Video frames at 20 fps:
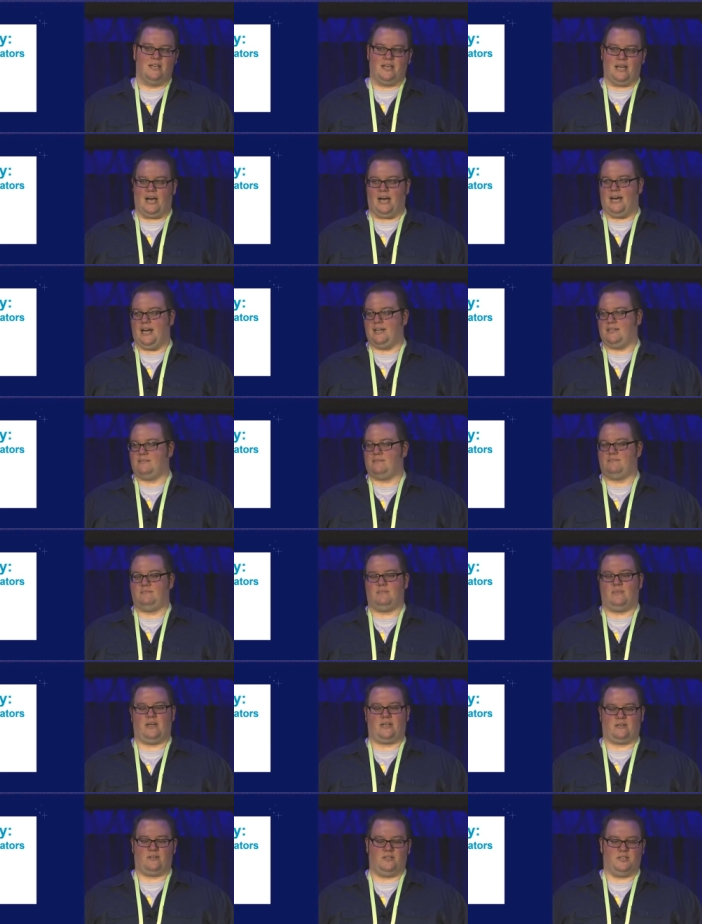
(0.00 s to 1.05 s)
uh,
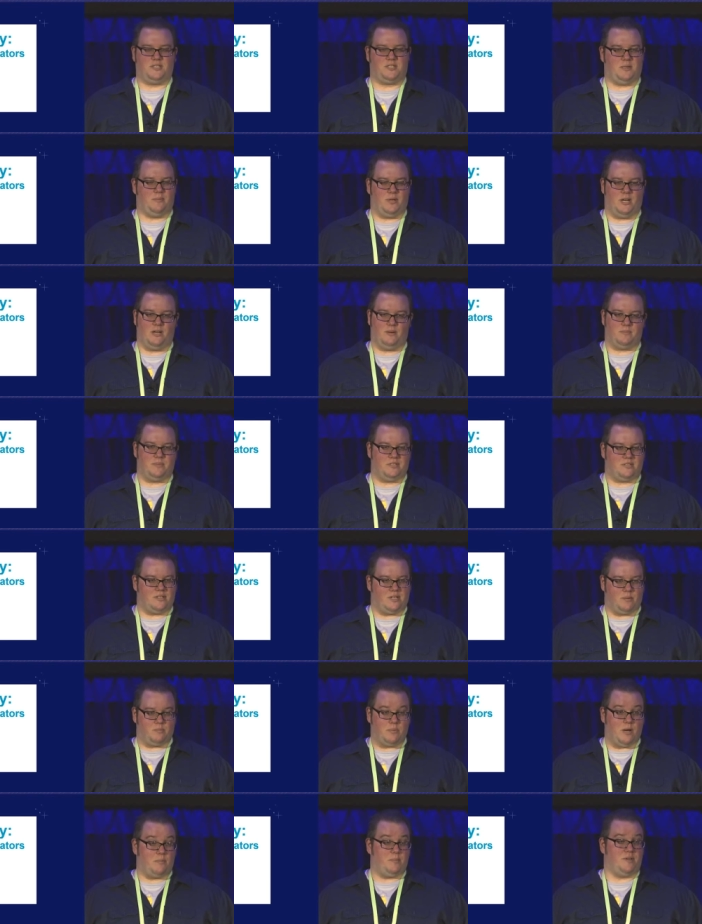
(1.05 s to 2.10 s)
I can only sum it up. It's
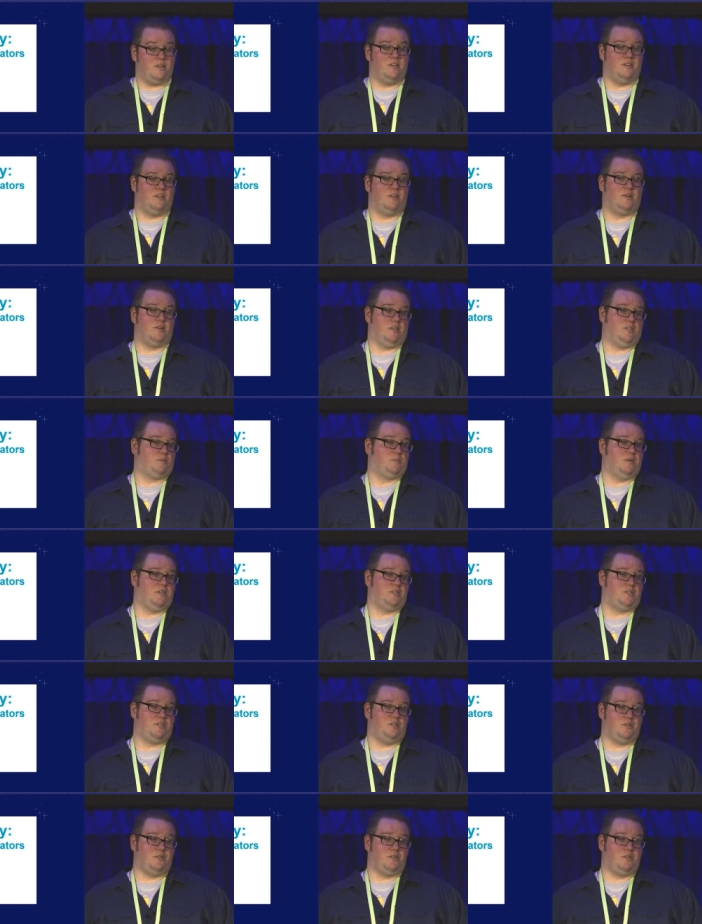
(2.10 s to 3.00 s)
like Puppet Nerd Christmas.